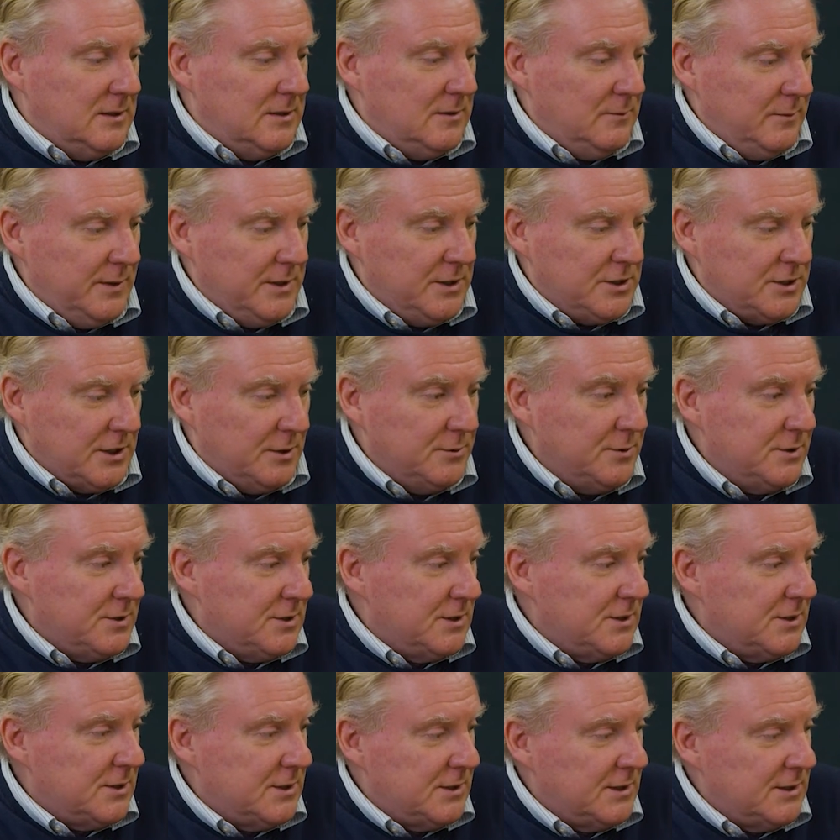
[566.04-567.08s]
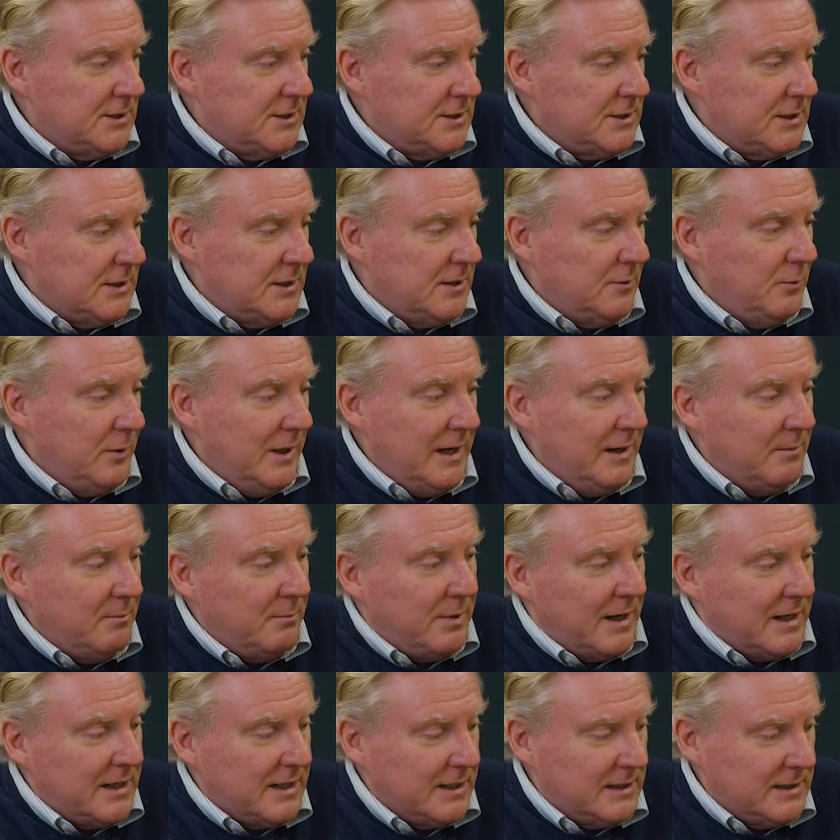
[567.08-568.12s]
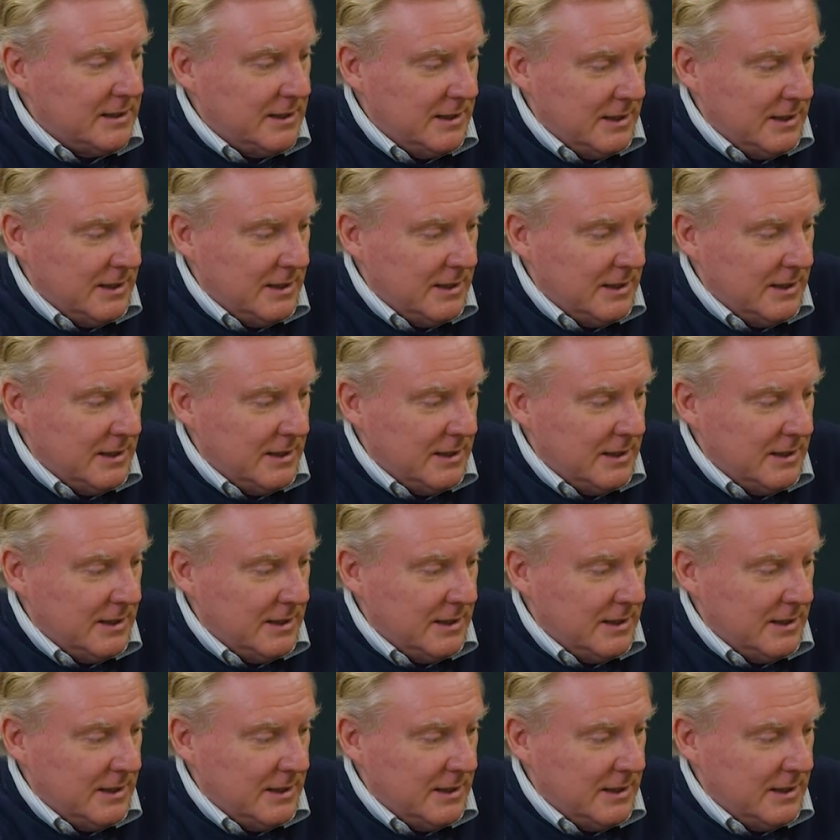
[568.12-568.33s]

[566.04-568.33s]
which shows us that William Buchanan